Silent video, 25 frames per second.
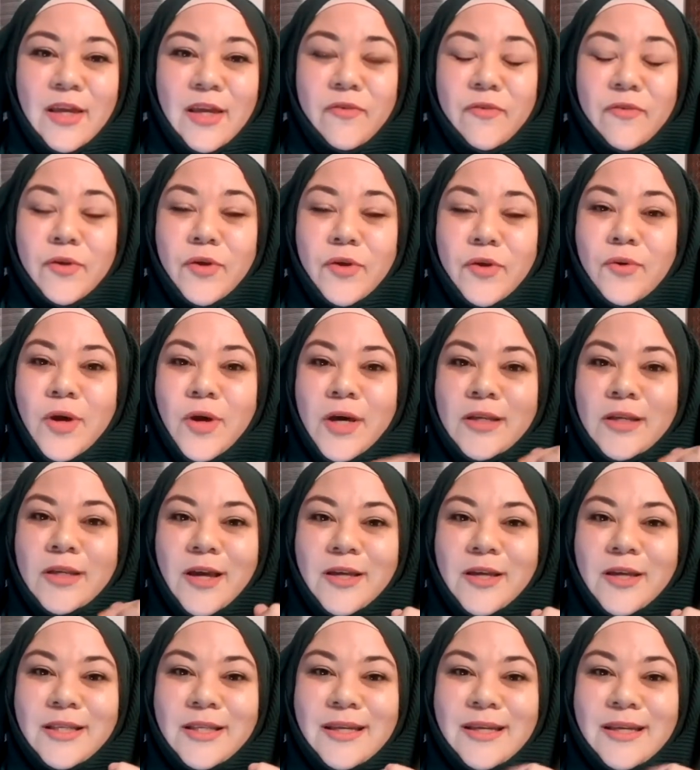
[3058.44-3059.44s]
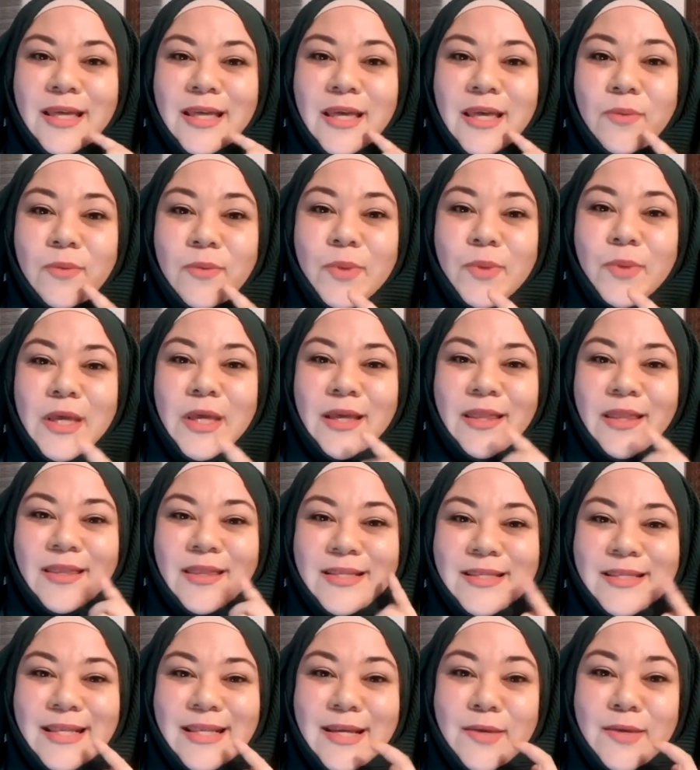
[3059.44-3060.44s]
if you are not keeping
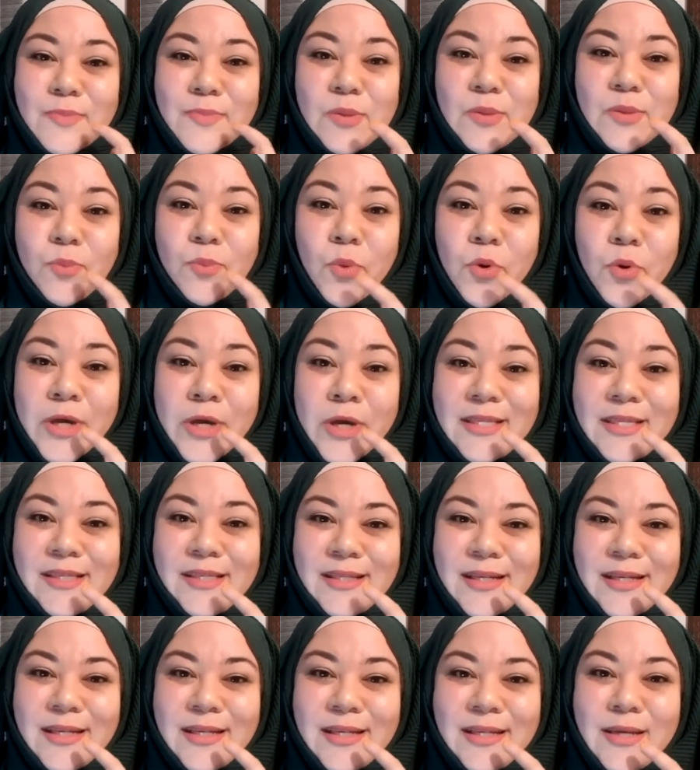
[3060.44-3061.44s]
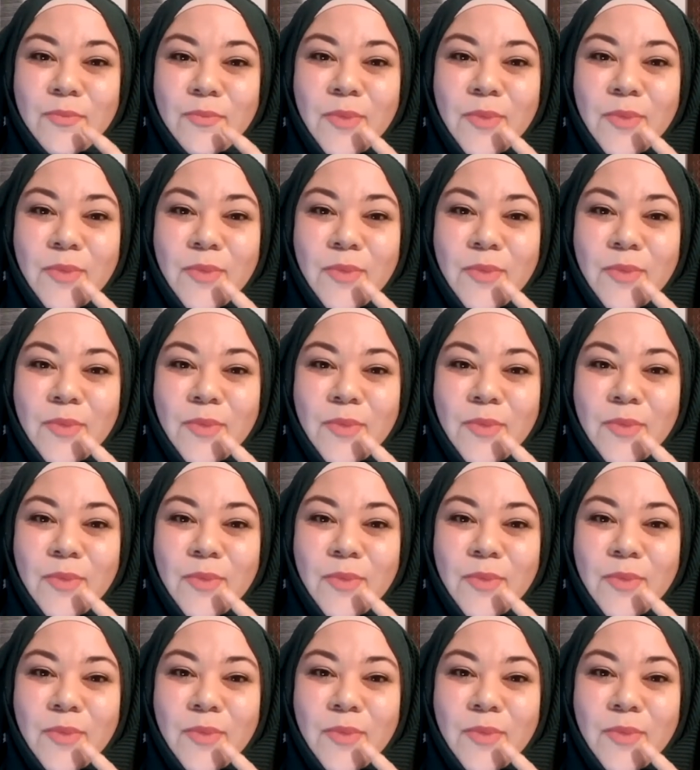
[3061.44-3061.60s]
this lips moist in